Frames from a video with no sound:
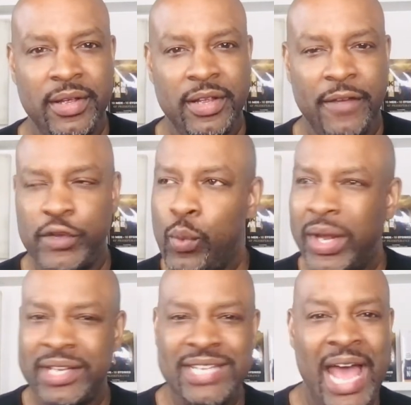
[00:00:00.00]
If you
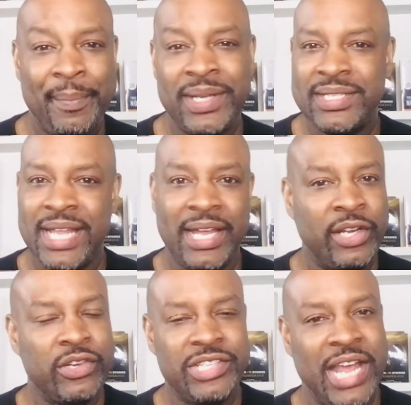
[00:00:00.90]
want to tap into that
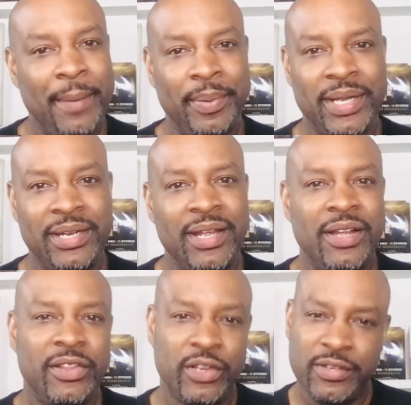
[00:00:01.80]
inner champion,
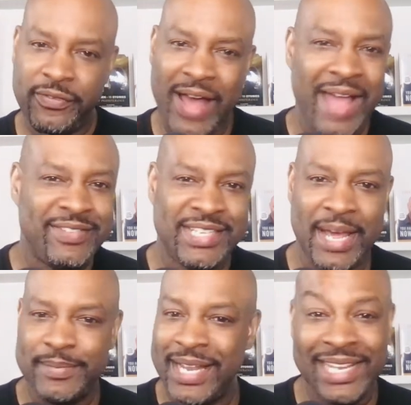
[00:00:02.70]
there's five
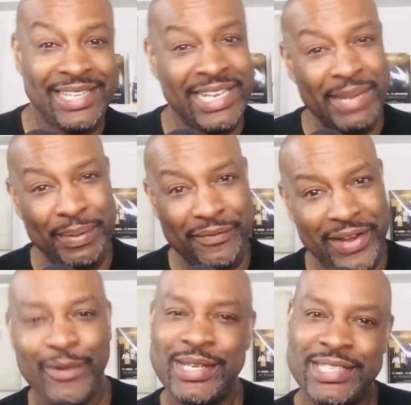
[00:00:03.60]
steps. I like to keep it
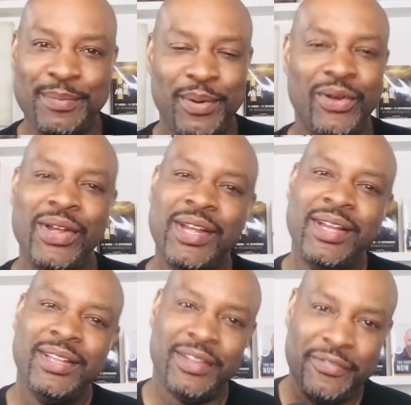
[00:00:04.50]
very simple.
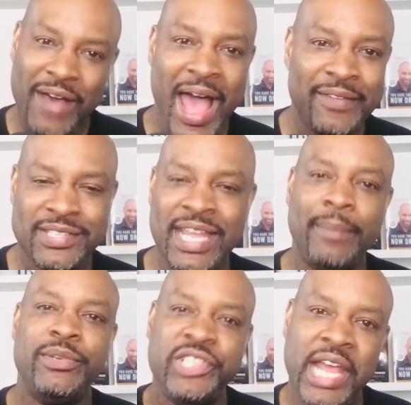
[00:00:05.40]
The five
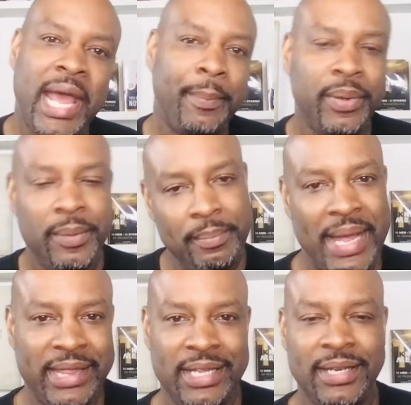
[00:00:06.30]
step champ
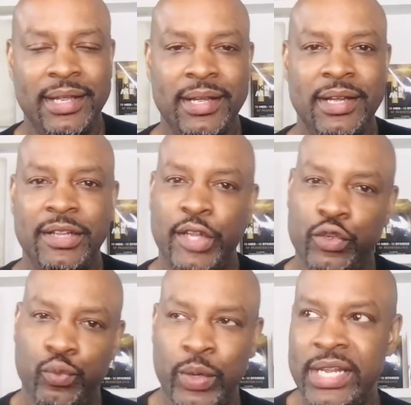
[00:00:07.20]
method
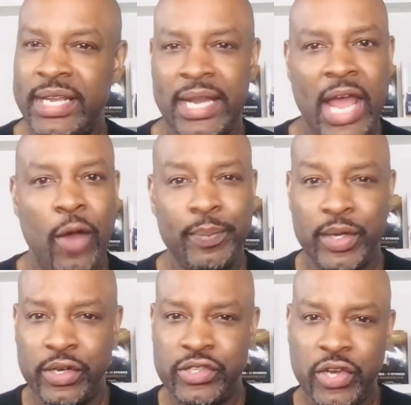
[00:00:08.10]
that's really going to help you
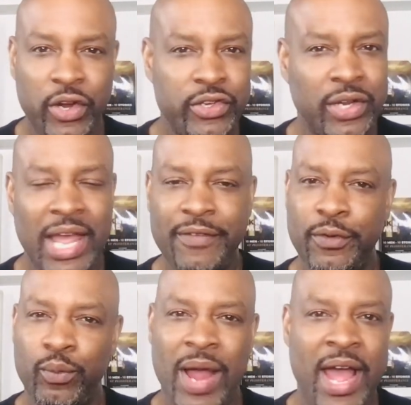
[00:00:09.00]
to turn your life
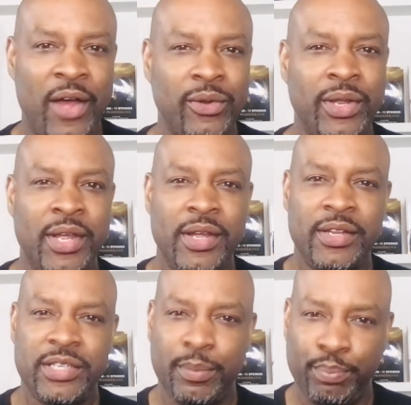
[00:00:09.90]
around,
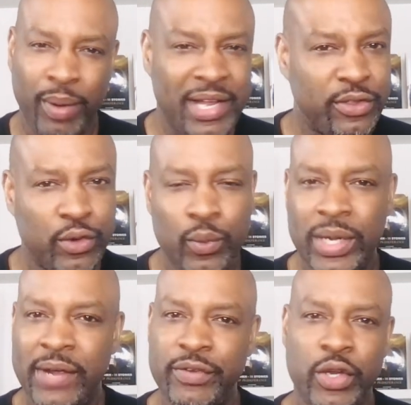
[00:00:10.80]
to break through
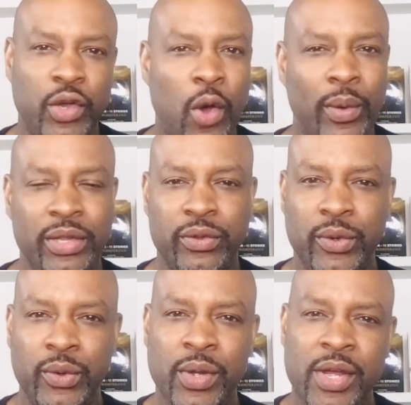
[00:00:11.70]
whatever you're going
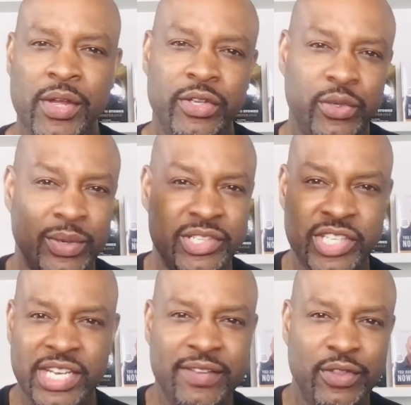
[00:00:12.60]
through, to
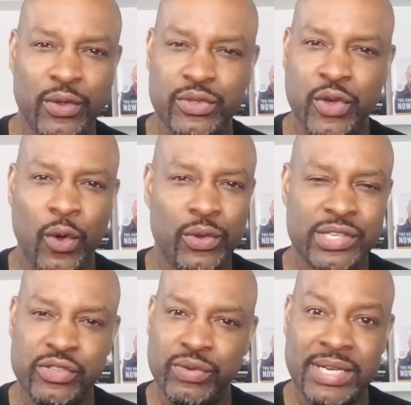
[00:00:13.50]
achieve those goals
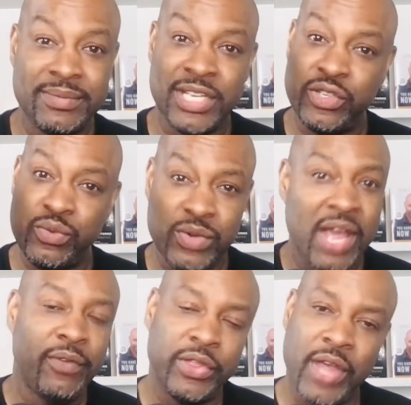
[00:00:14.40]
and dreams that you
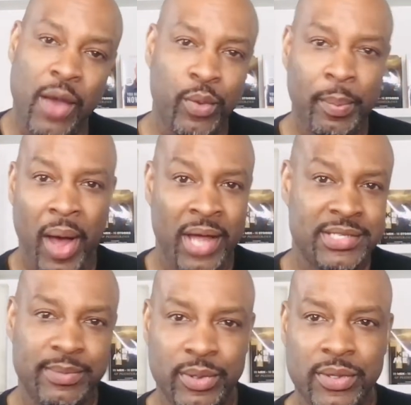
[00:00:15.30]
never thought were
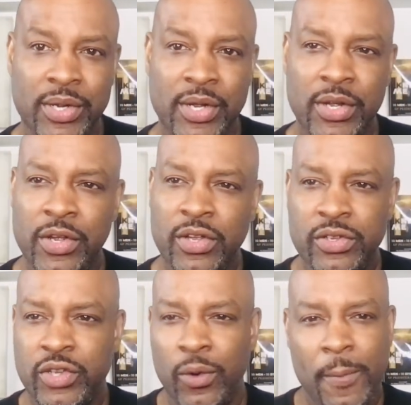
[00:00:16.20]
possible.
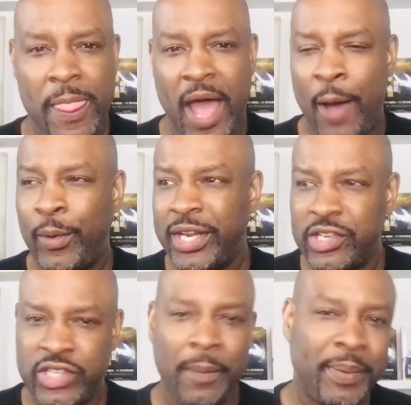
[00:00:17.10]
So I want to
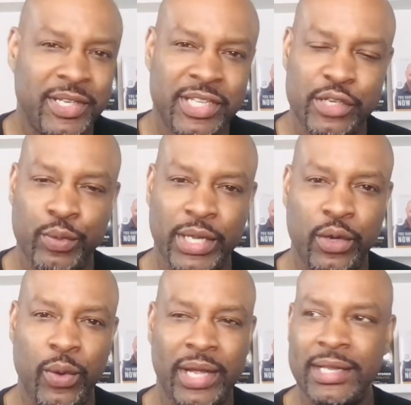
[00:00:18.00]
jump into these really
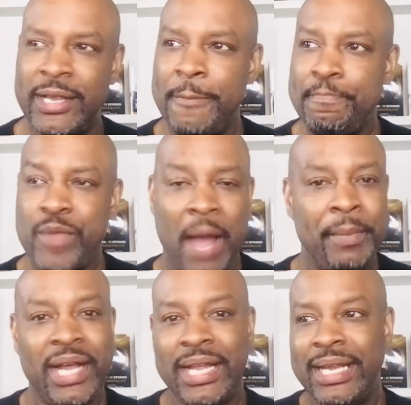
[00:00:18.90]
quickly. I'm
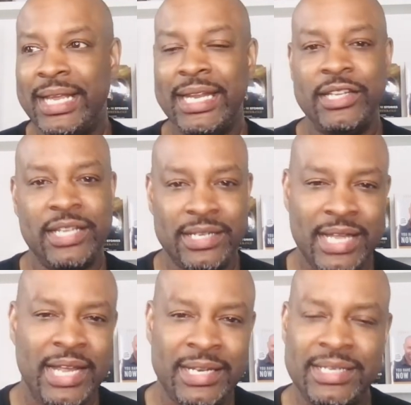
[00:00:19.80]
not going to get into
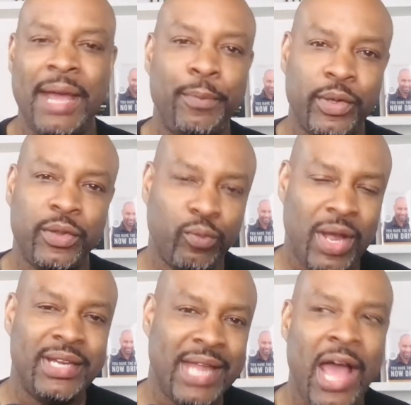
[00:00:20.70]
de in depth with them
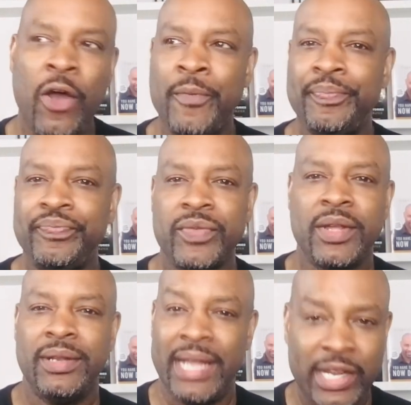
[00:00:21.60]
right now.
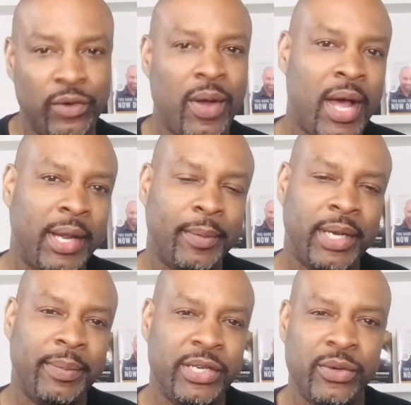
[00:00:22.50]
Later on, I'm going
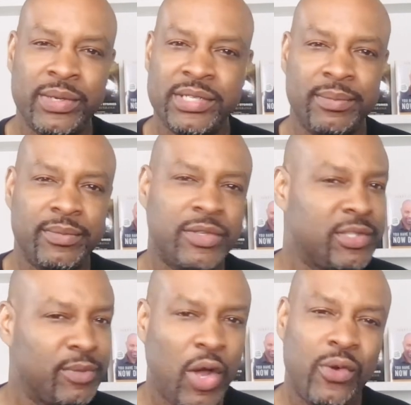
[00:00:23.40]
to be doing some
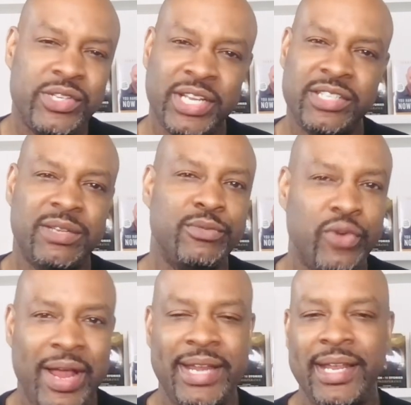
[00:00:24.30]
some coaching and some
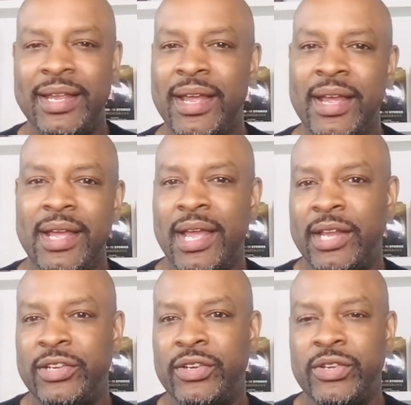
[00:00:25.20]
training,
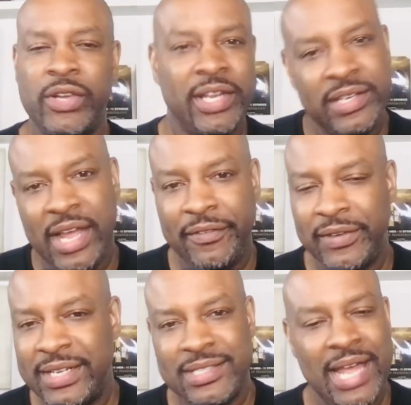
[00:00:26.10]
and you you can
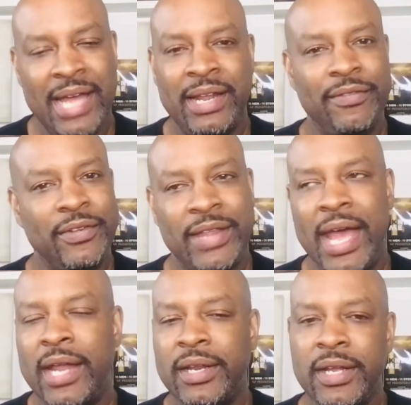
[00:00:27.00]
definitely sign up for
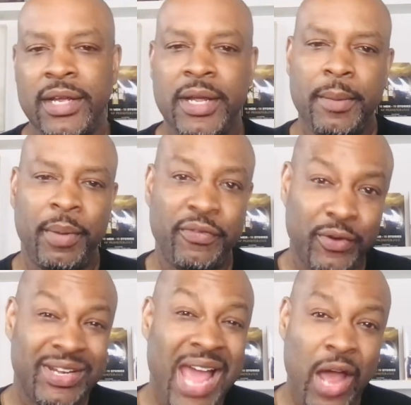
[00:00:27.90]
that. But
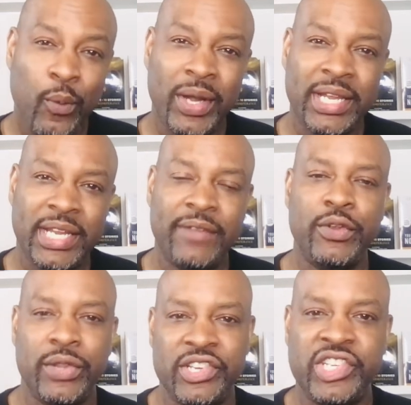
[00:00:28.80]
for now, I want to give
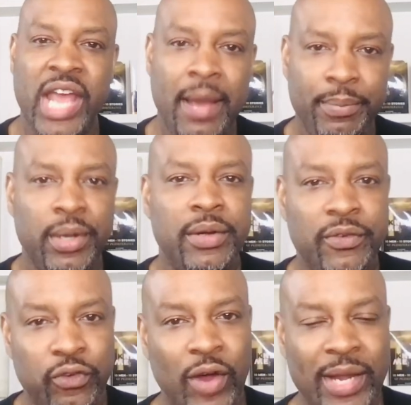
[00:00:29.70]
you the champ
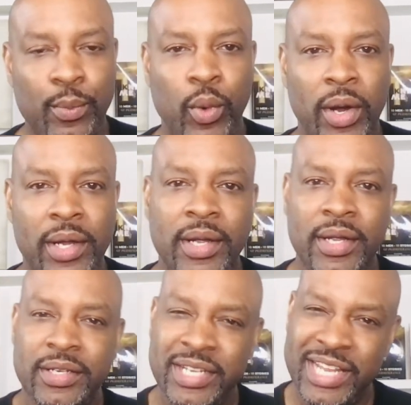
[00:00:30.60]
framework
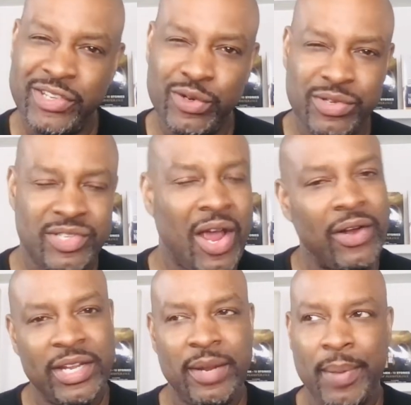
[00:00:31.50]
to get you
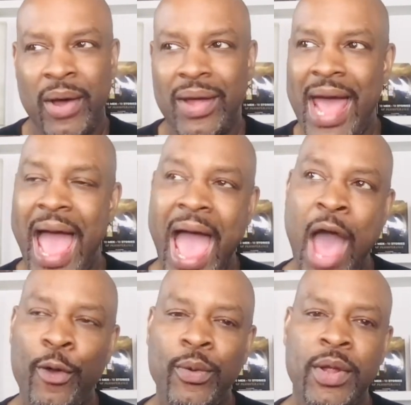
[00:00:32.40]
started about
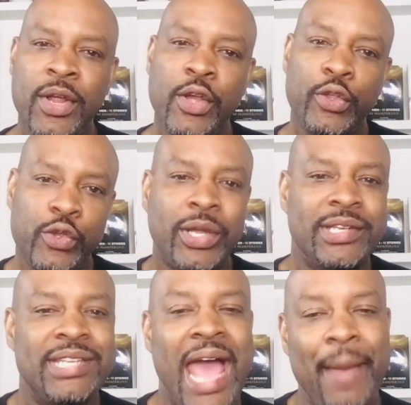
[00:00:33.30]
how you can
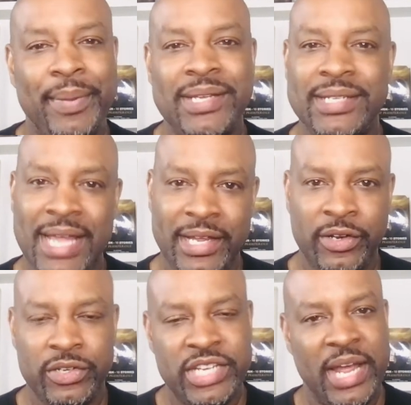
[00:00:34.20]
tap into that
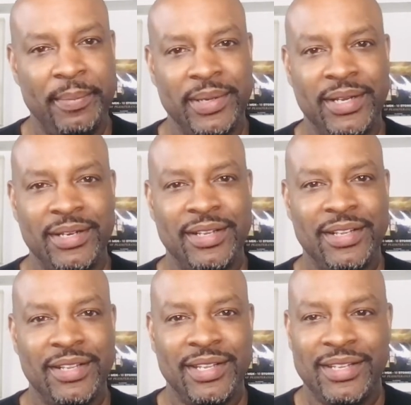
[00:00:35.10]
inner champion.
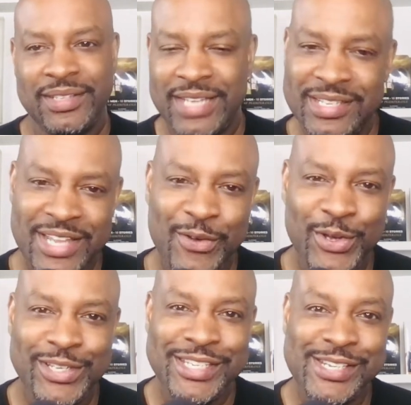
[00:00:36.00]
Does that sound
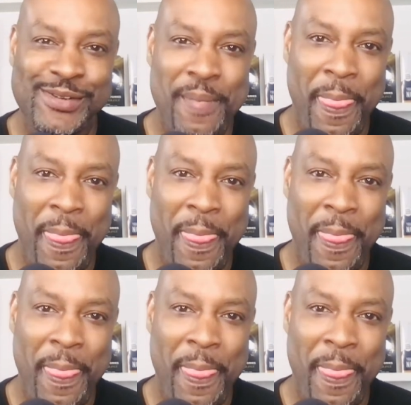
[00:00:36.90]
good to you?